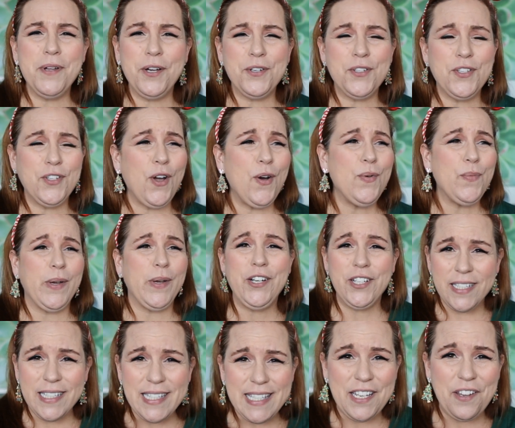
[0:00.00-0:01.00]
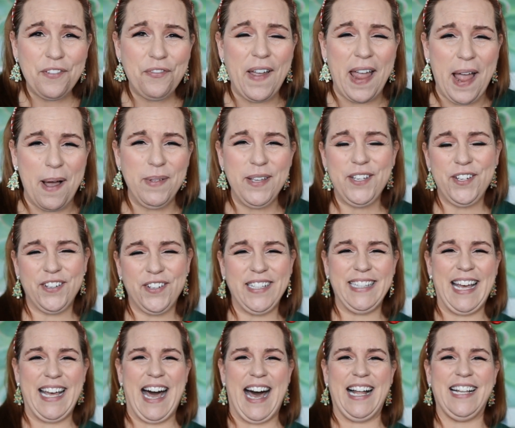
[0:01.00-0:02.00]
years ago when we couldn't see family during
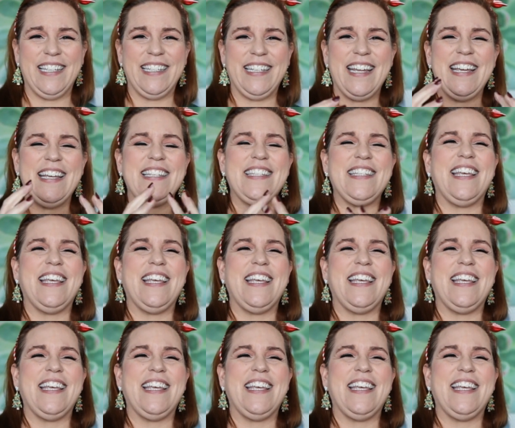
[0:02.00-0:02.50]
the holidays?